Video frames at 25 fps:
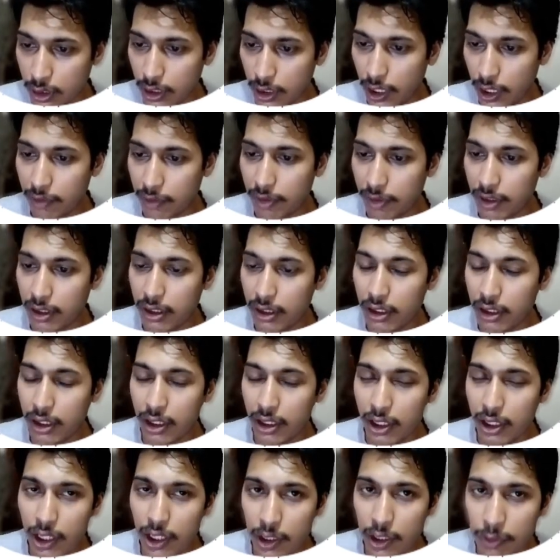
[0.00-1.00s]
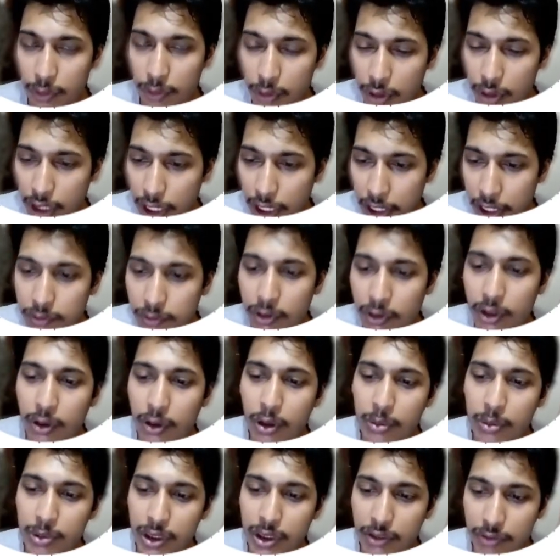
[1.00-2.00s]
If you carefully observe one
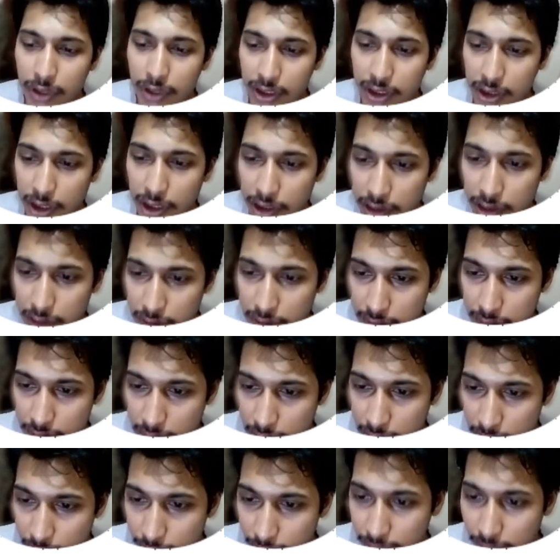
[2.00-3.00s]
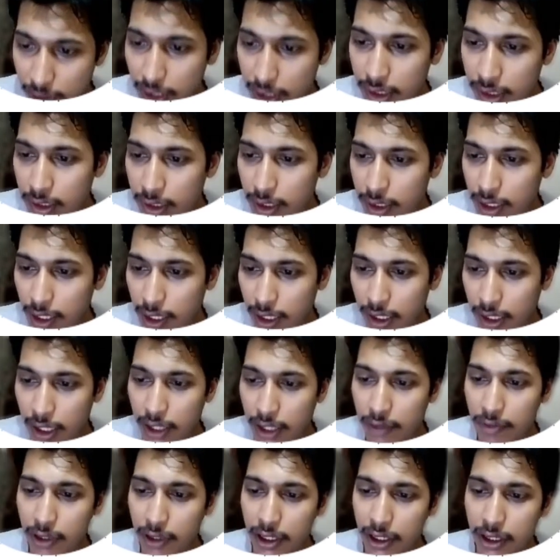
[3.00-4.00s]
thing, 1 and 1,
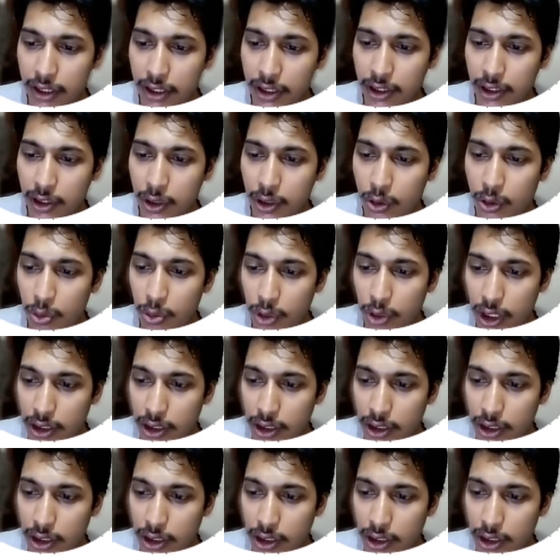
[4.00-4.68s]
2 and the 2,